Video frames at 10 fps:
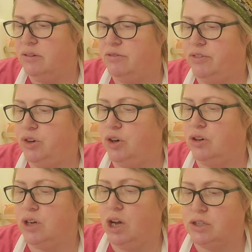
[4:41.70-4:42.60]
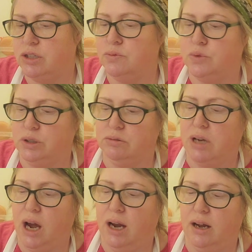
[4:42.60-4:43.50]
For cotton, wool,
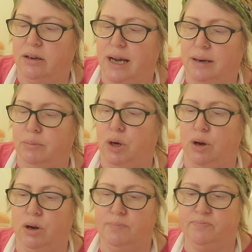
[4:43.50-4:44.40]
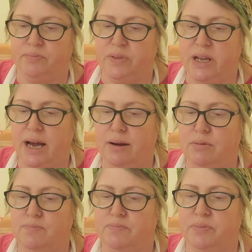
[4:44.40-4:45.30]
nylon and more.
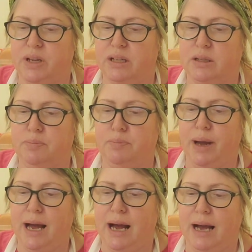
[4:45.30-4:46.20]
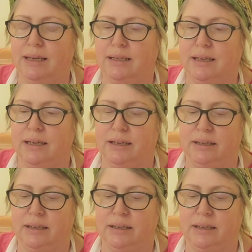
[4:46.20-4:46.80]
Now, at the back,